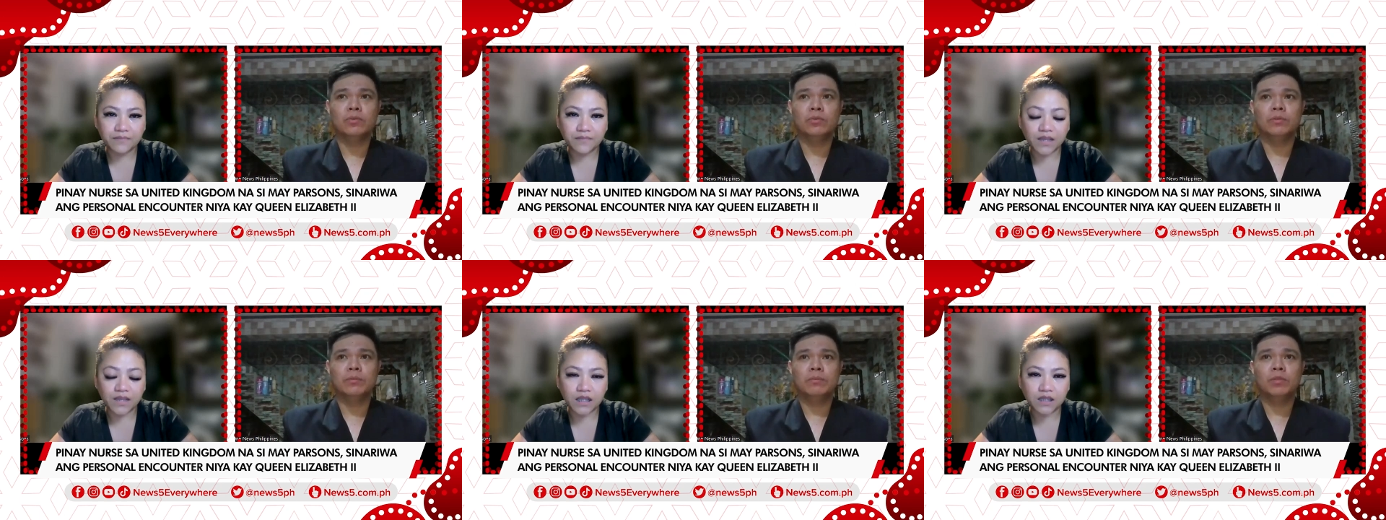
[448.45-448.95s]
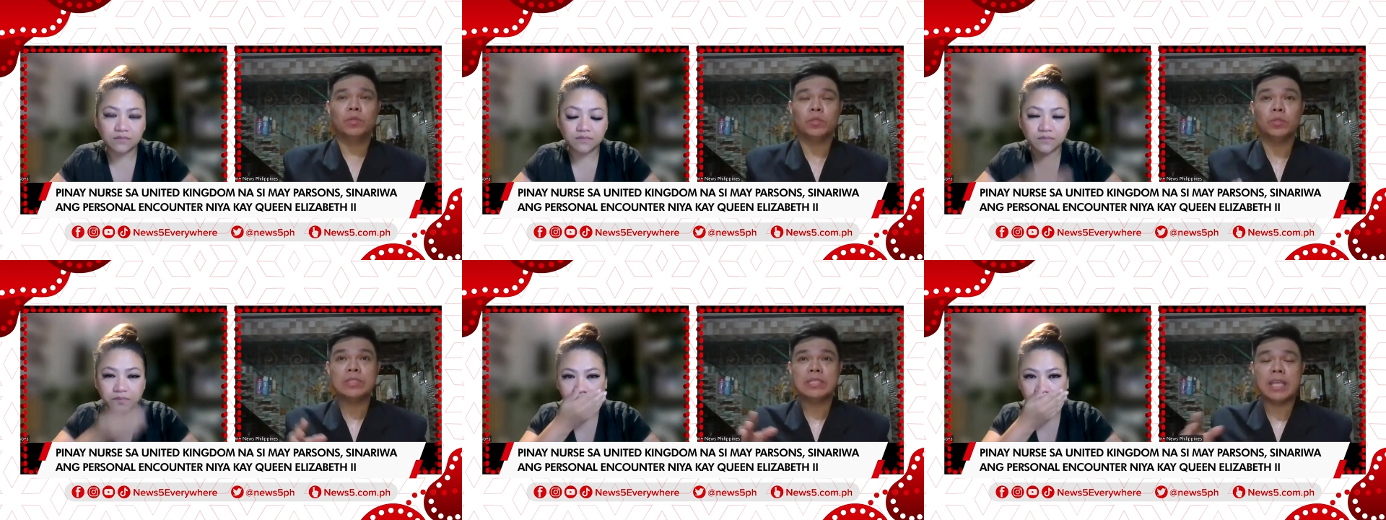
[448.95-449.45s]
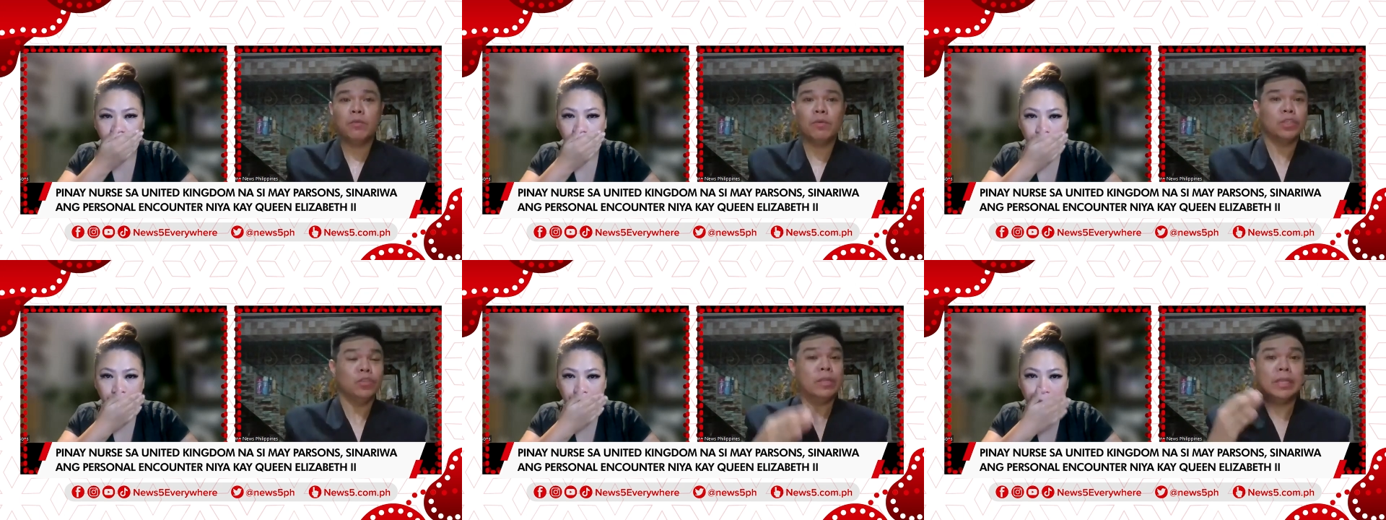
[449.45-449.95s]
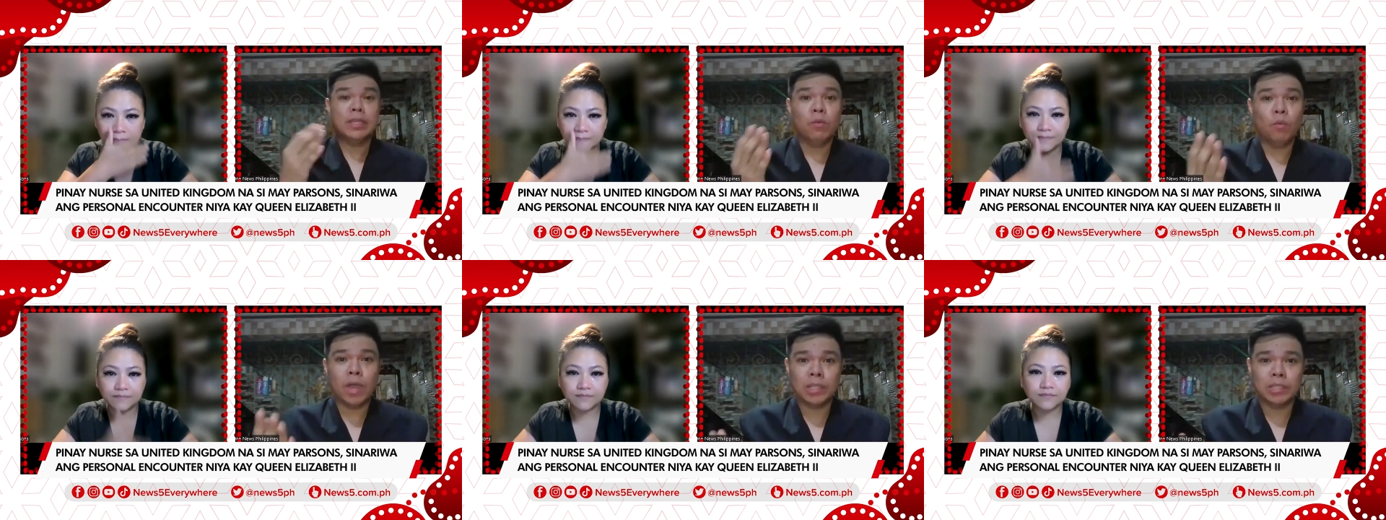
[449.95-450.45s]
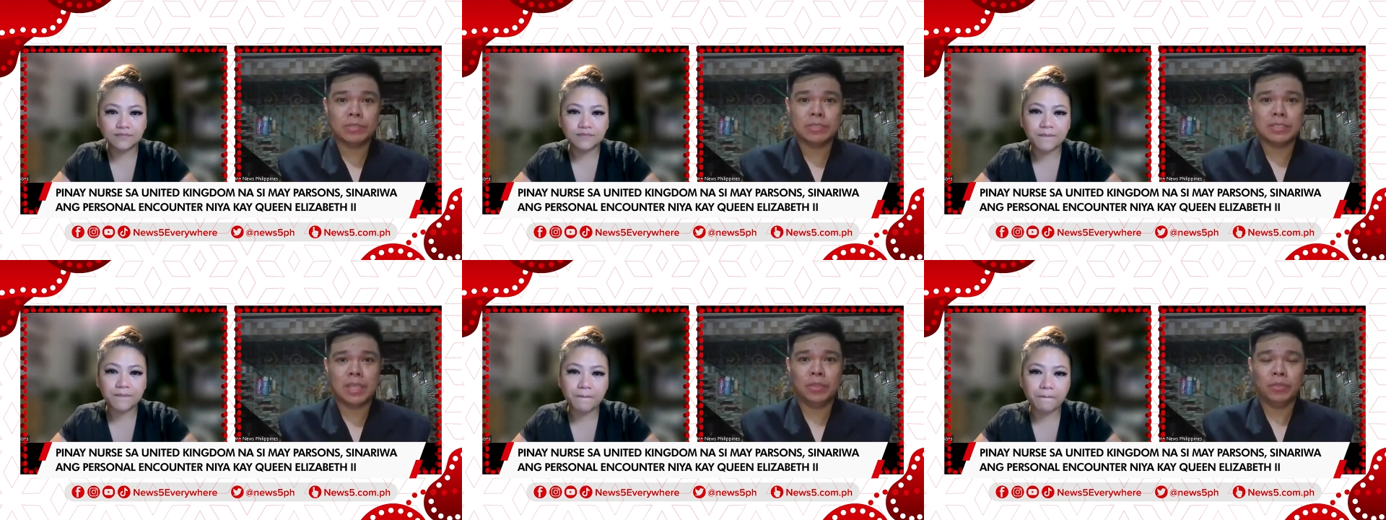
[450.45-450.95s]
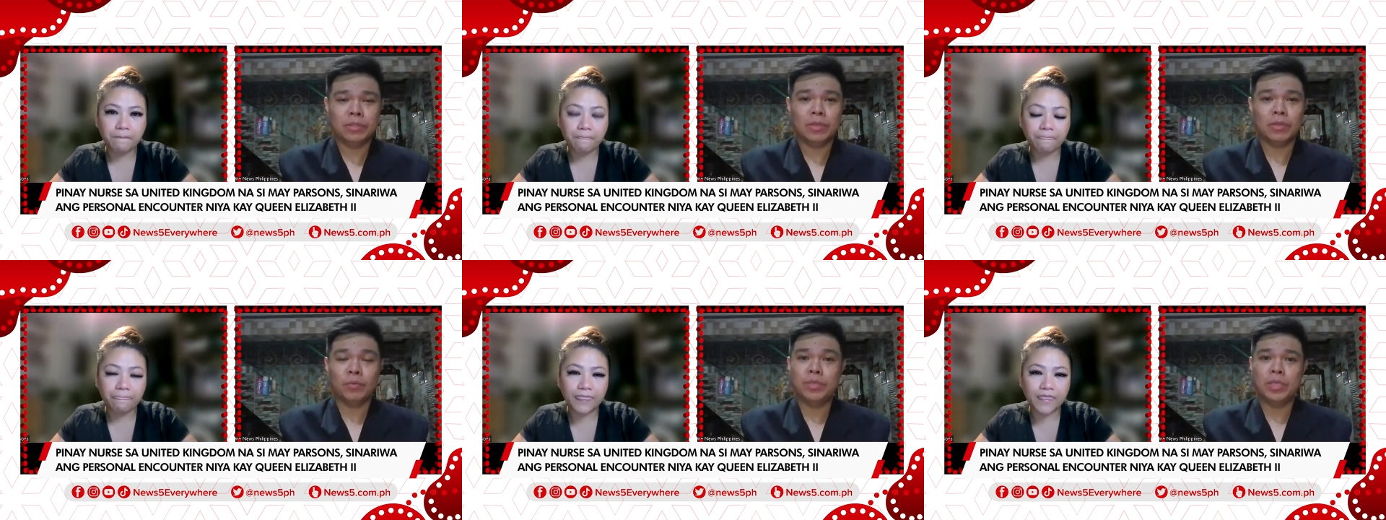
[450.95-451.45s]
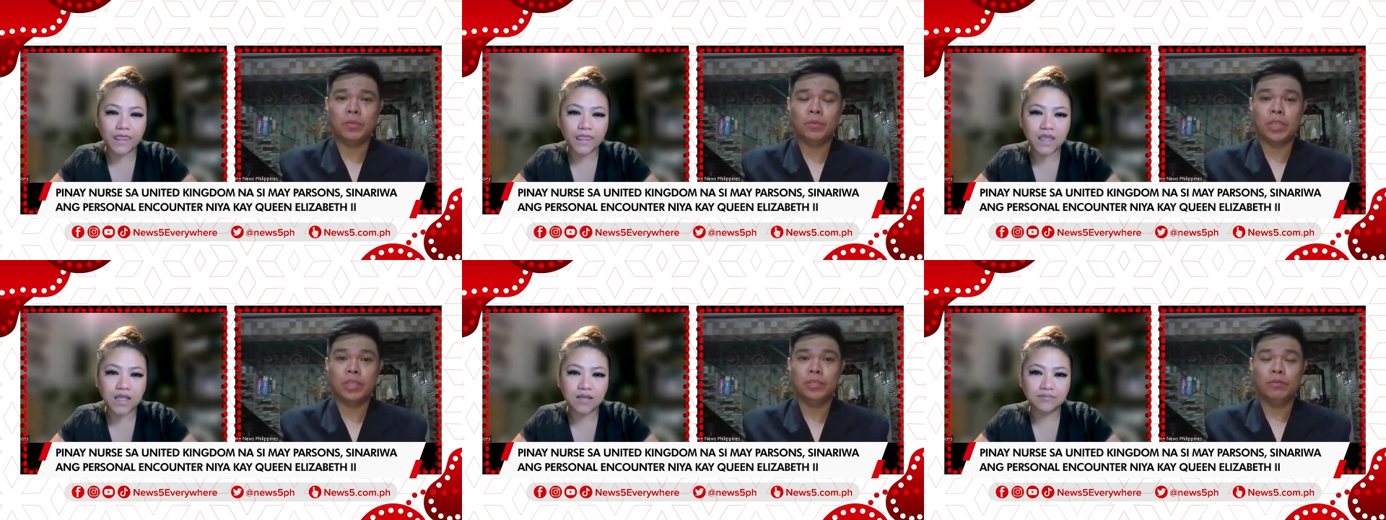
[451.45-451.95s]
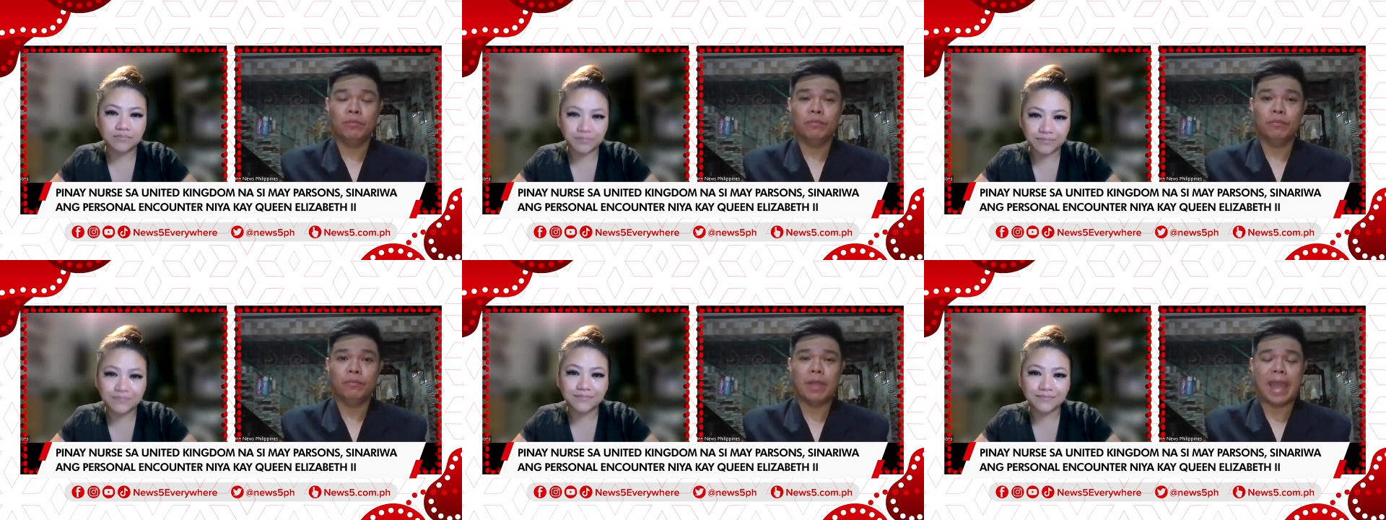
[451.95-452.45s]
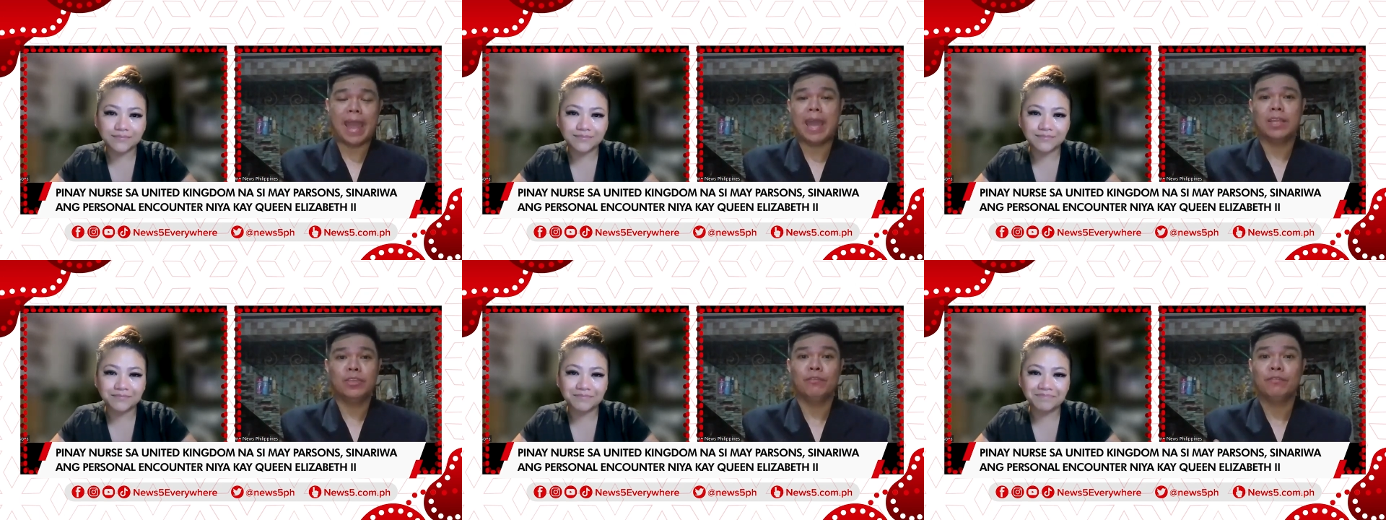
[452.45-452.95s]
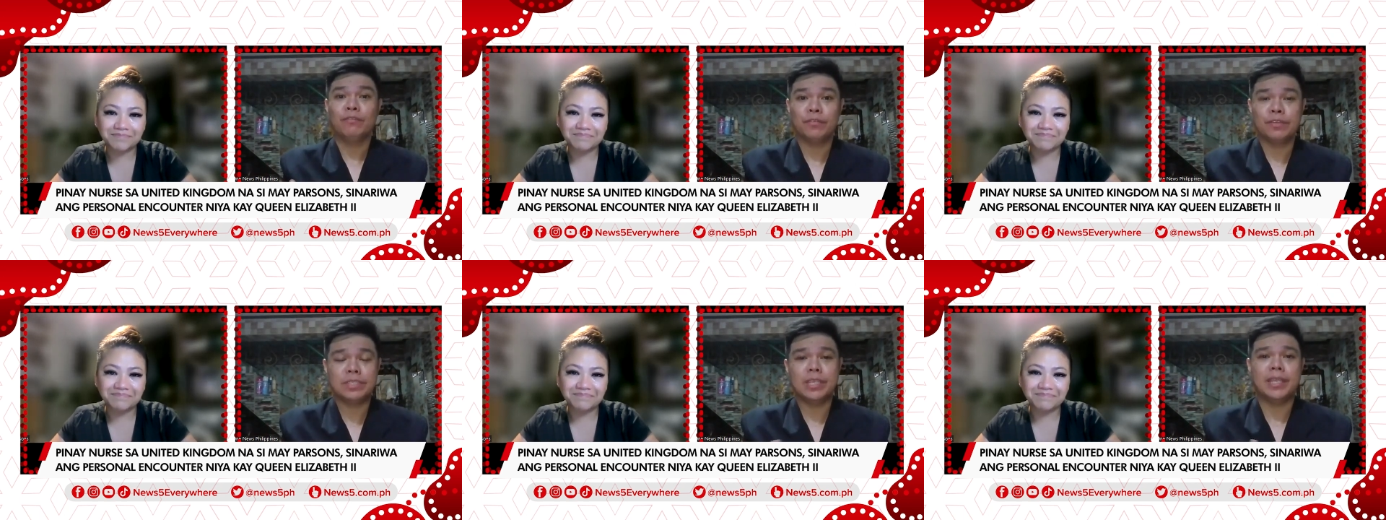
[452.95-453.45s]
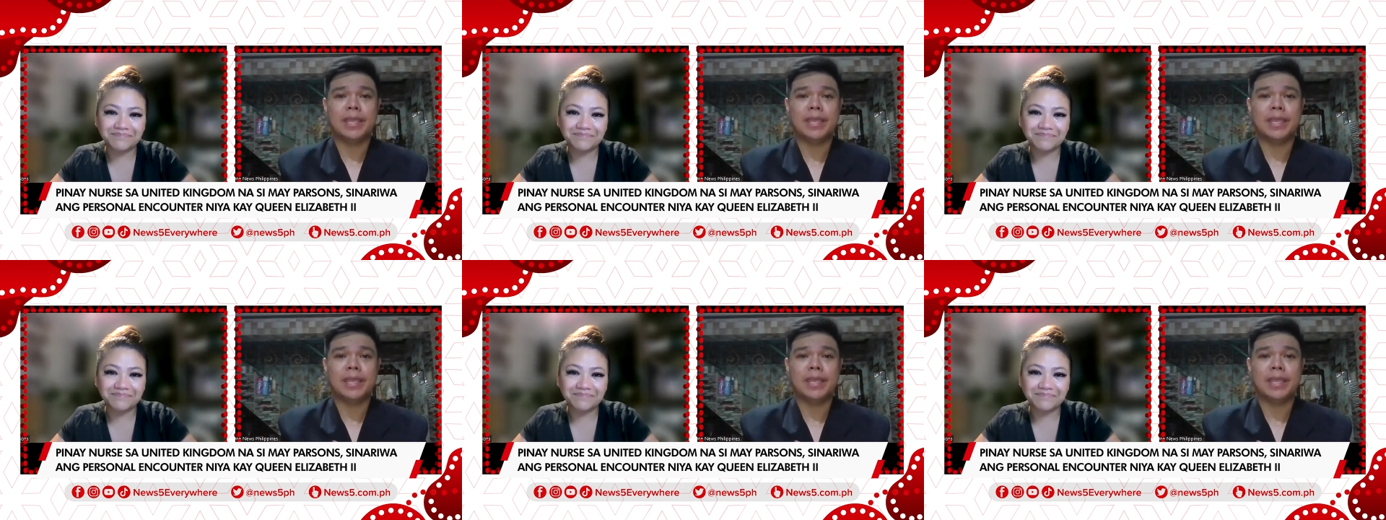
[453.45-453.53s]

Speaker 1: to, you know, to say what you really want to say to the queen when you had your first